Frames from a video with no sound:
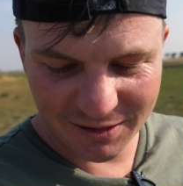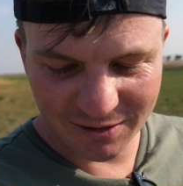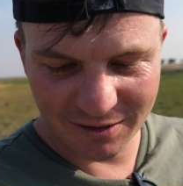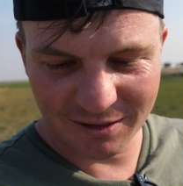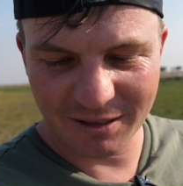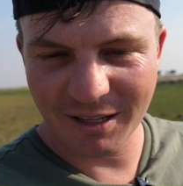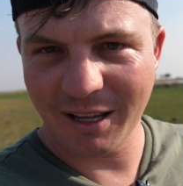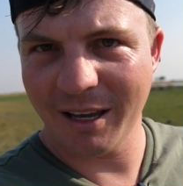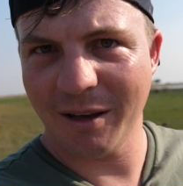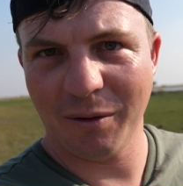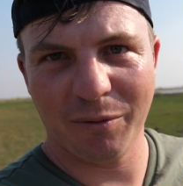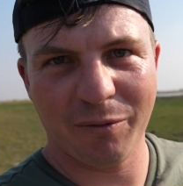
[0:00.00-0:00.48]

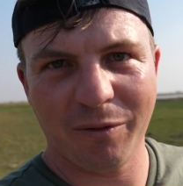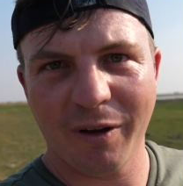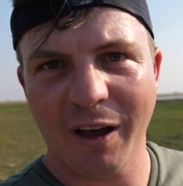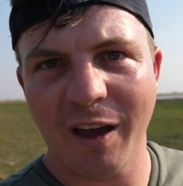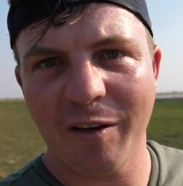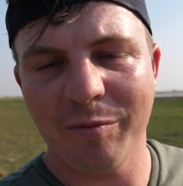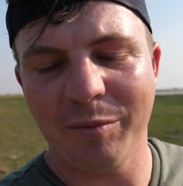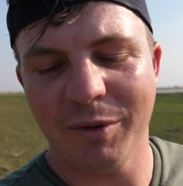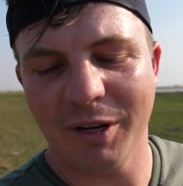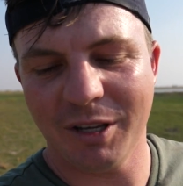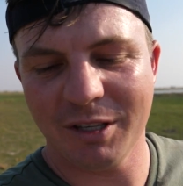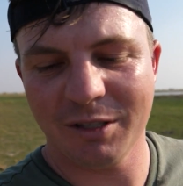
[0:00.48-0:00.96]
than like
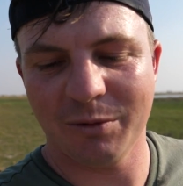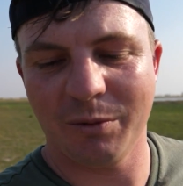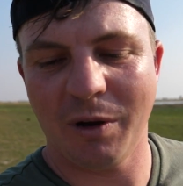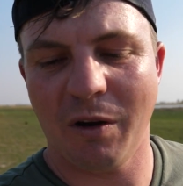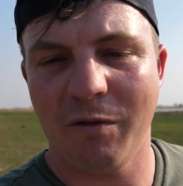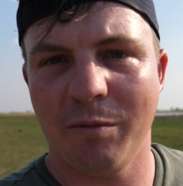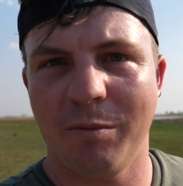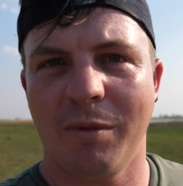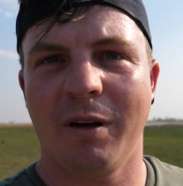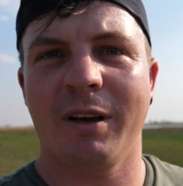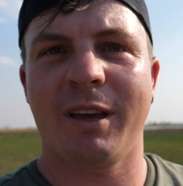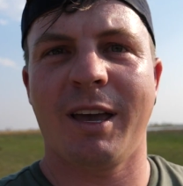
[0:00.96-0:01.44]
5 minutes away
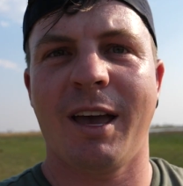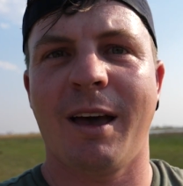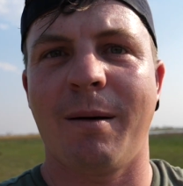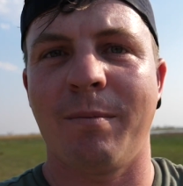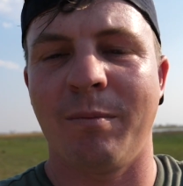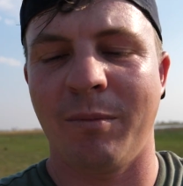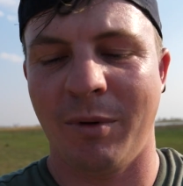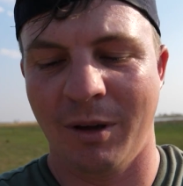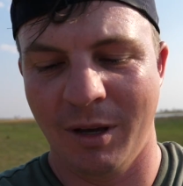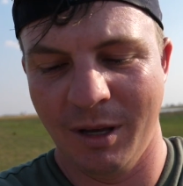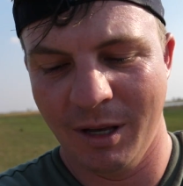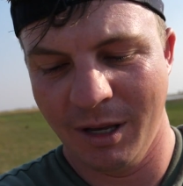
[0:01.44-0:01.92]
from our
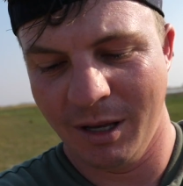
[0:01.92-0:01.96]
camp.